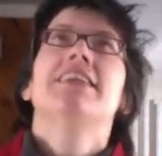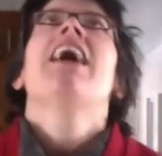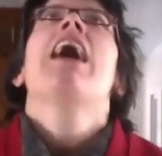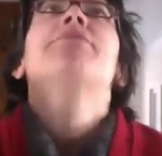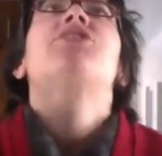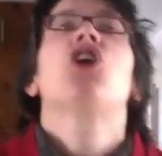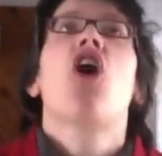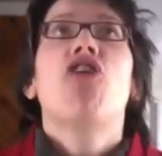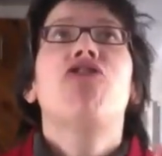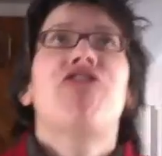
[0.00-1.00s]
I'm
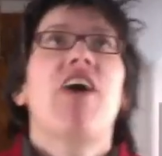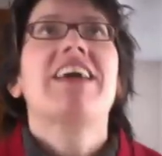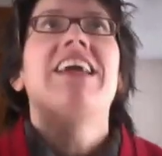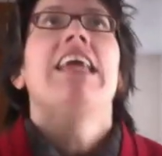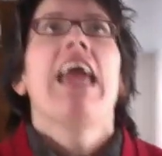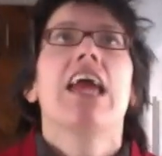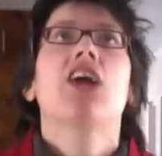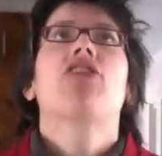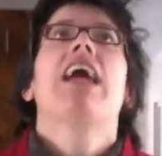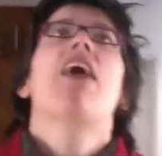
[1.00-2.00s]
so fucking
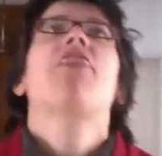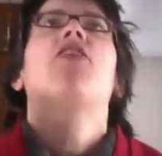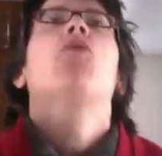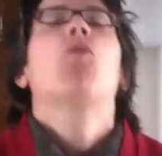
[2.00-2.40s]
angry at the